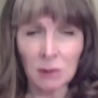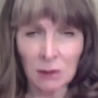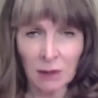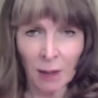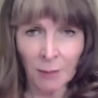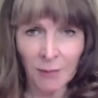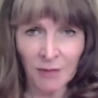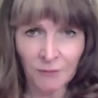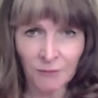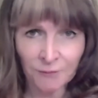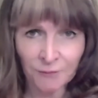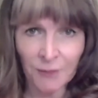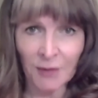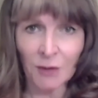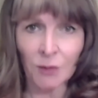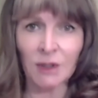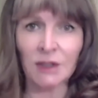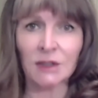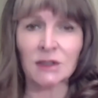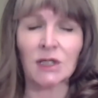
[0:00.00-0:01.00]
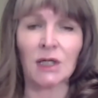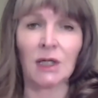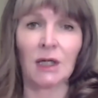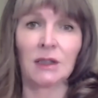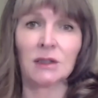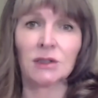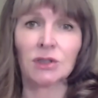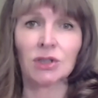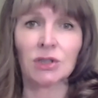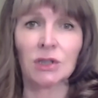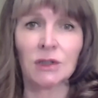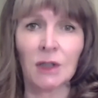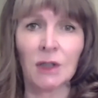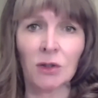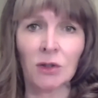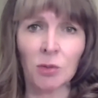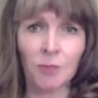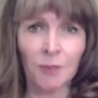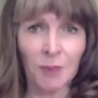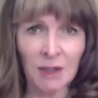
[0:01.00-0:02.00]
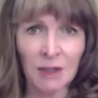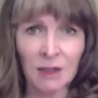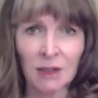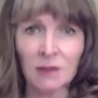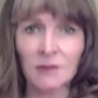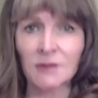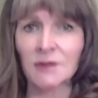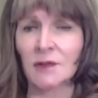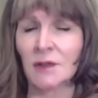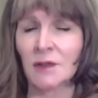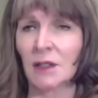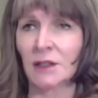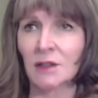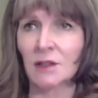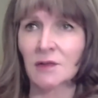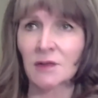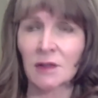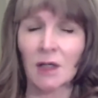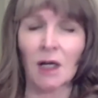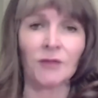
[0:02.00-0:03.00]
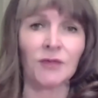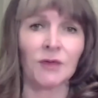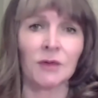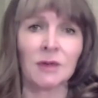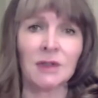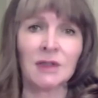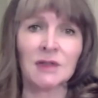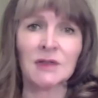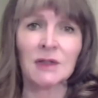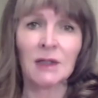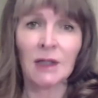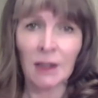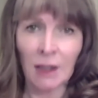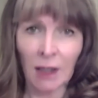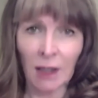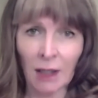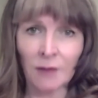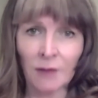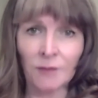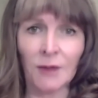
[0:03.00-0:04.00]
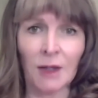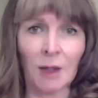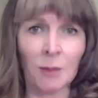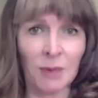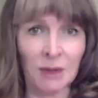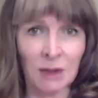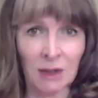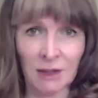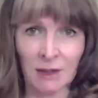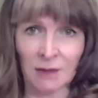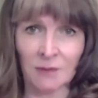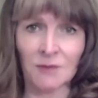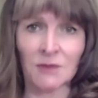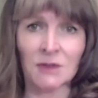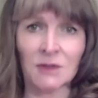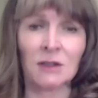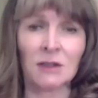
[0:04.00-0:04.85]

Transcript: can be very attached to their opinions and their discoveries and their beliefs.